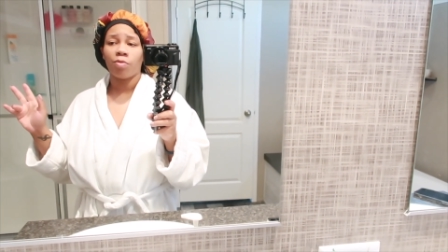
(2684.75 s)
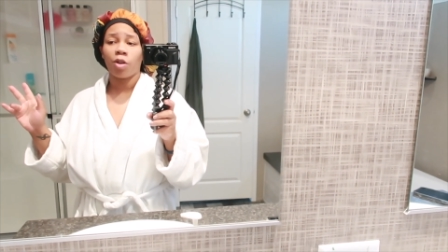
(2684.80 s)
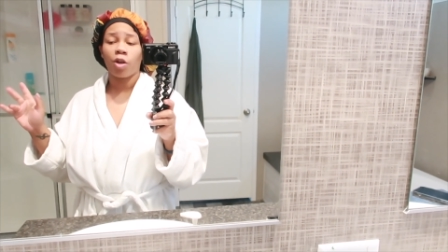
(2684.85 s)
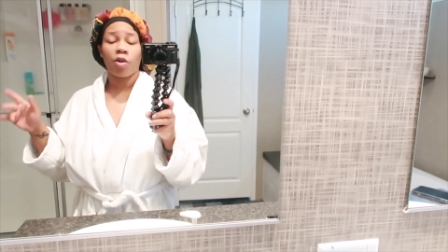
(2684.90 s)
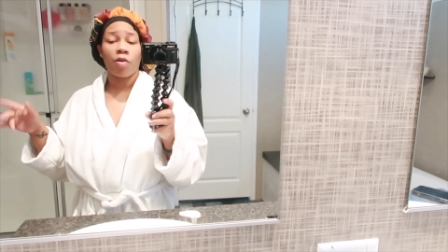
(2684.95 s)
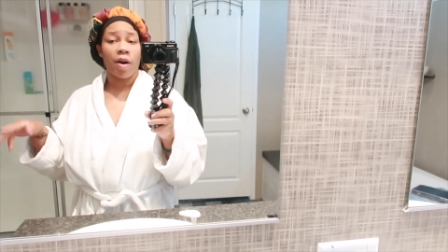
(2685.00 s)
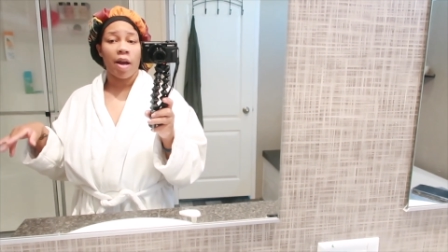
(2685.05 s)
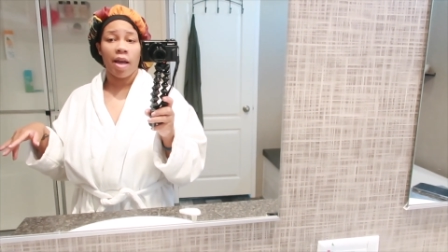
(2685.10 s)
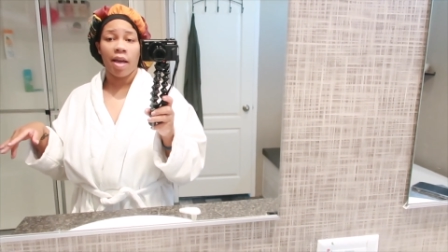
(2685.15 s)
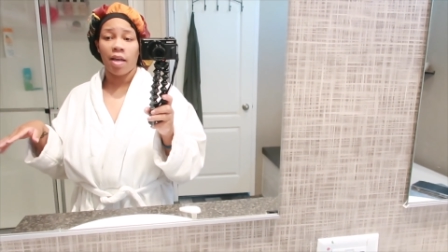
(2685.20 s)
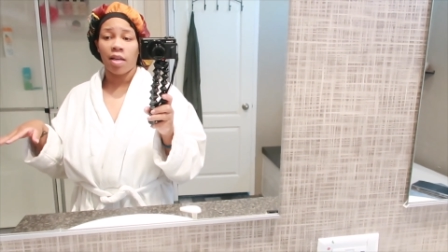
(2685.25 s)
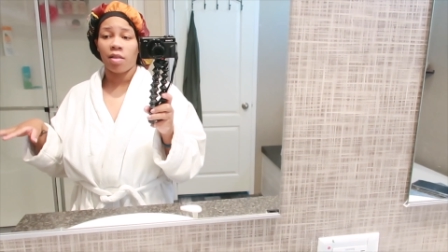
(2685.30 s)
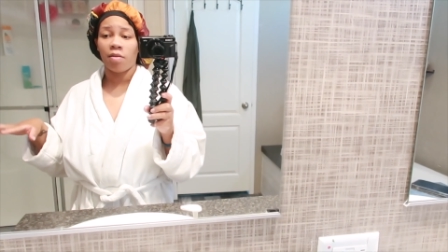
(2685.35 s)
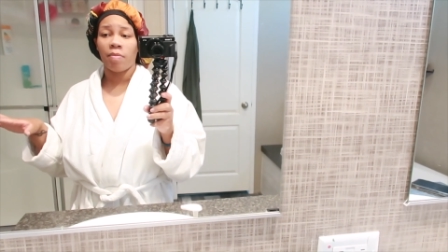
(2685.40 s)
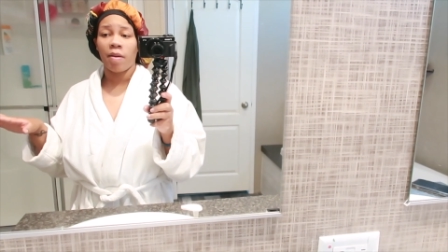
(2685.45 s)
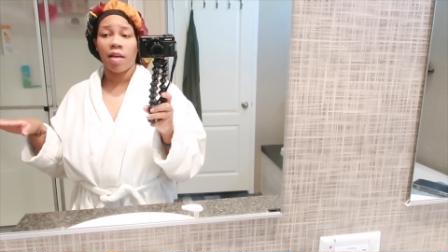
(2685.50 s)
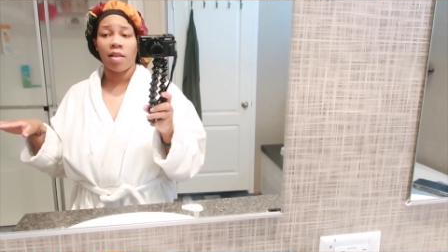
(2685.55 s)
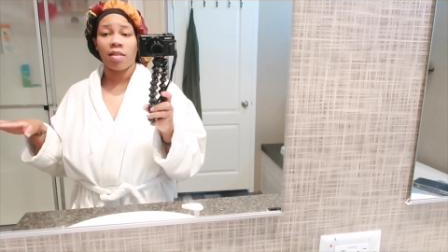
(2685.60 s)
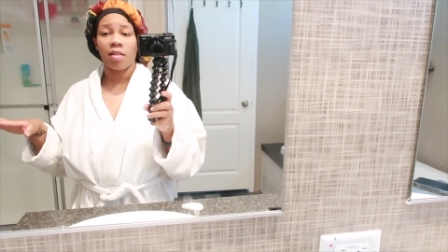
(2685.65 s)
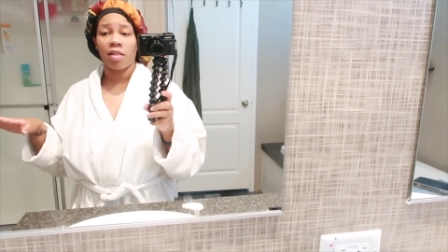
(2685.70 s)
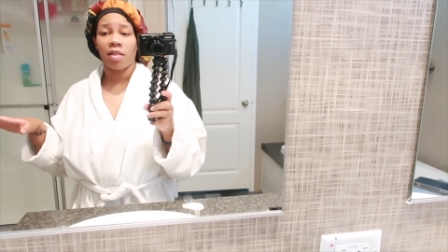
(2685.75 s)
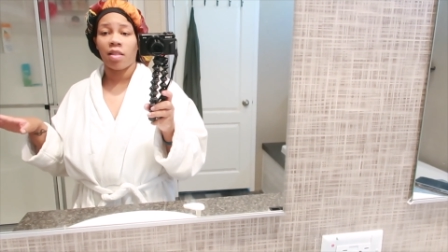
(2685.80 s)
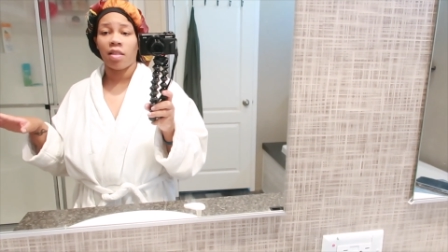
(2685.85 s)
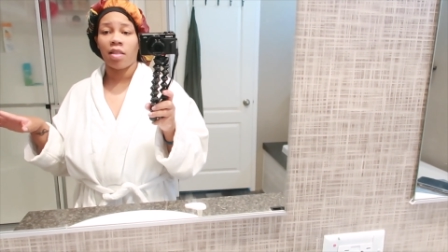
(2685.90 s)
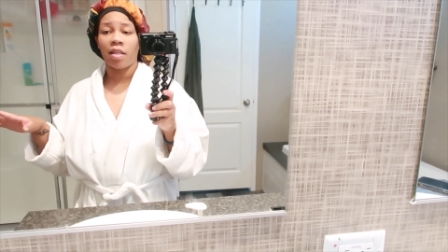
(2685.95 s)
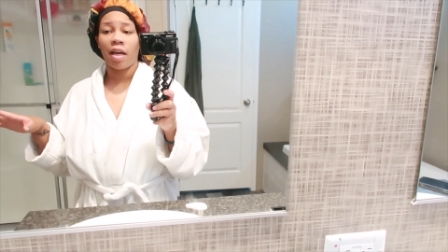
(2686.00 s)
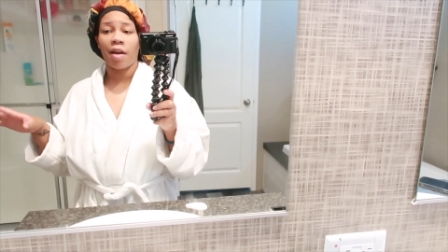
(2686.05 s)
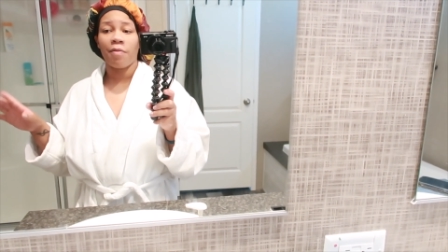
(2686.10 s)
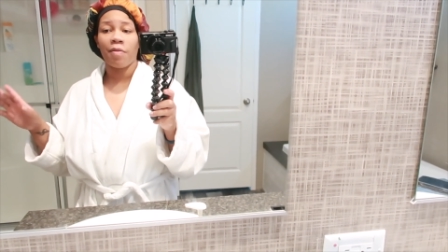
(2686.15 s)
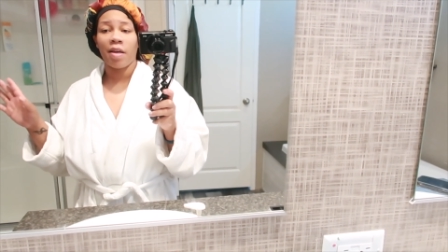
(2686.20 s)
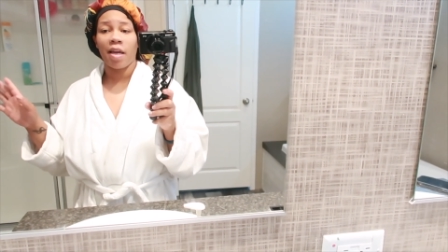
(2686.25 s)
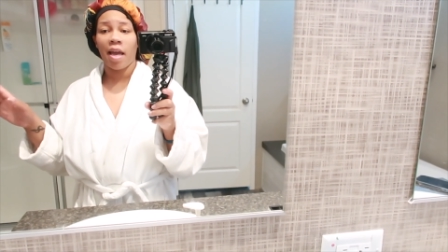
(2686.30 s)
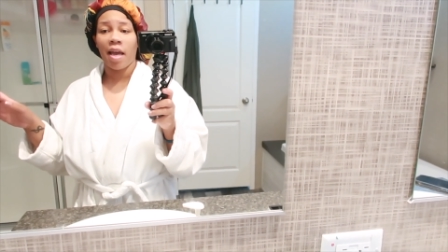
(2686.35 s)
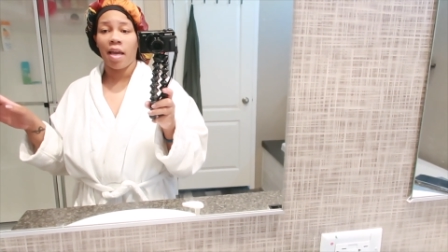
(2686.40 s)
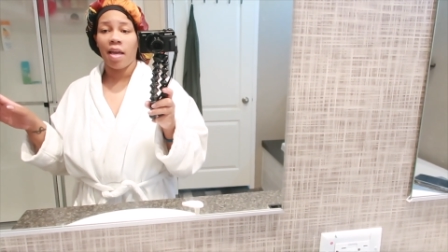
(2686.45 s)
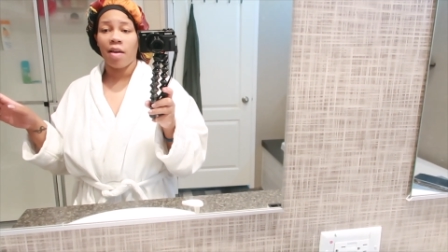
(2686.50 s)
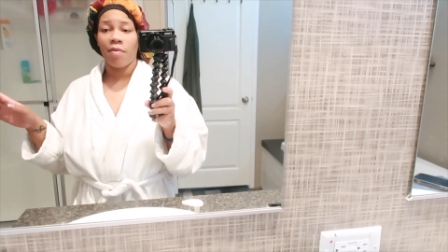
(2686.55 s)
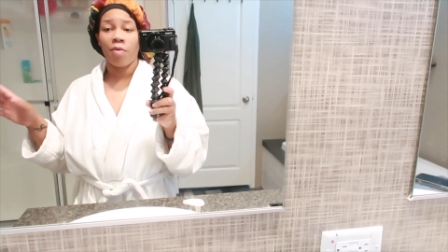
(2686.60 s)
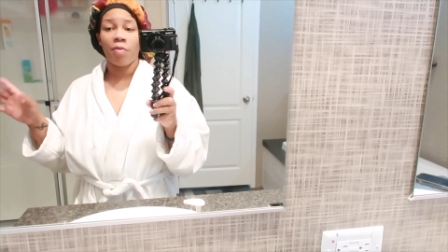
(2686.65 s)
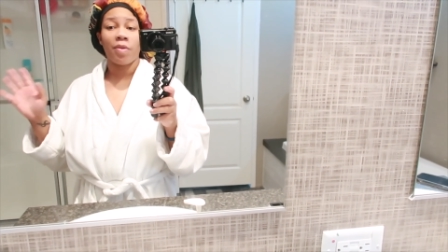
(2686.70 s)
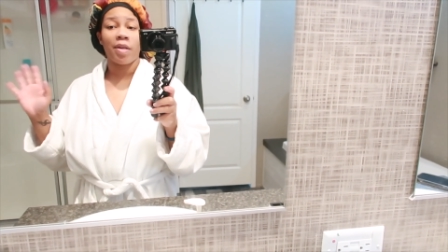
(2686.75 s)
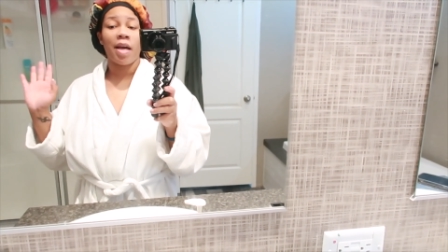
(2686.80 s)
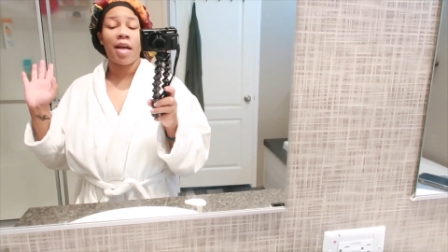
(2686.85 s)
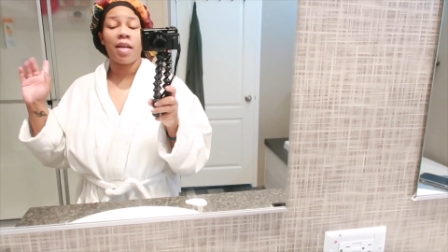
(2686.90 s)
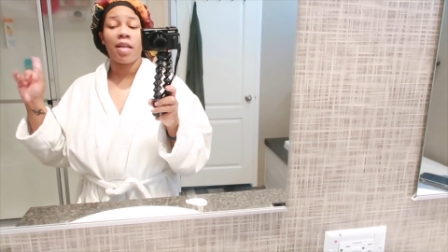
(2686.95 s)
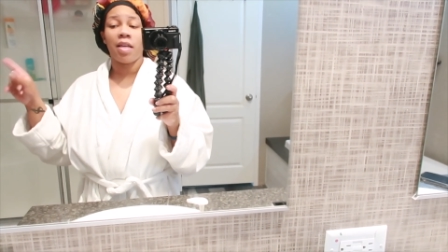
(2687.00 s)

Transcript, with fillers: crashed basically like we ate we went out